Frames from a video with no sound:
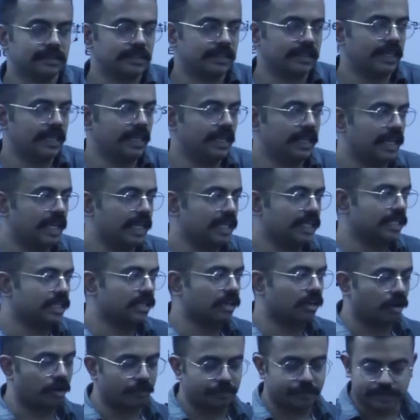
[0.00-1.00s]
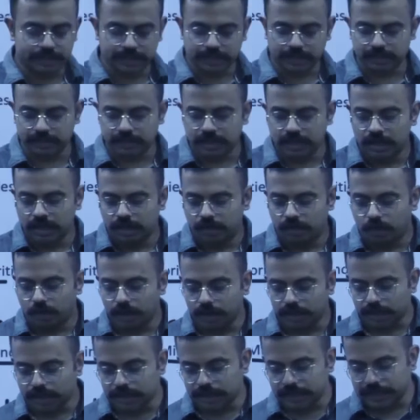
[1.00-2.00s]
3 regional officers.
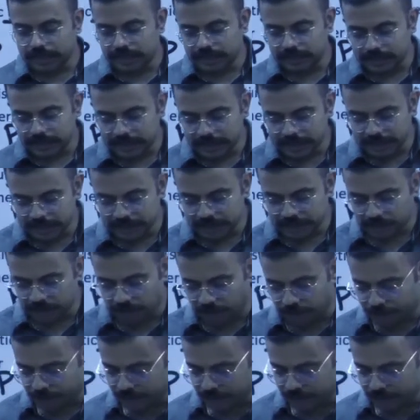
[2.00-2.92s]
What are the 3 regional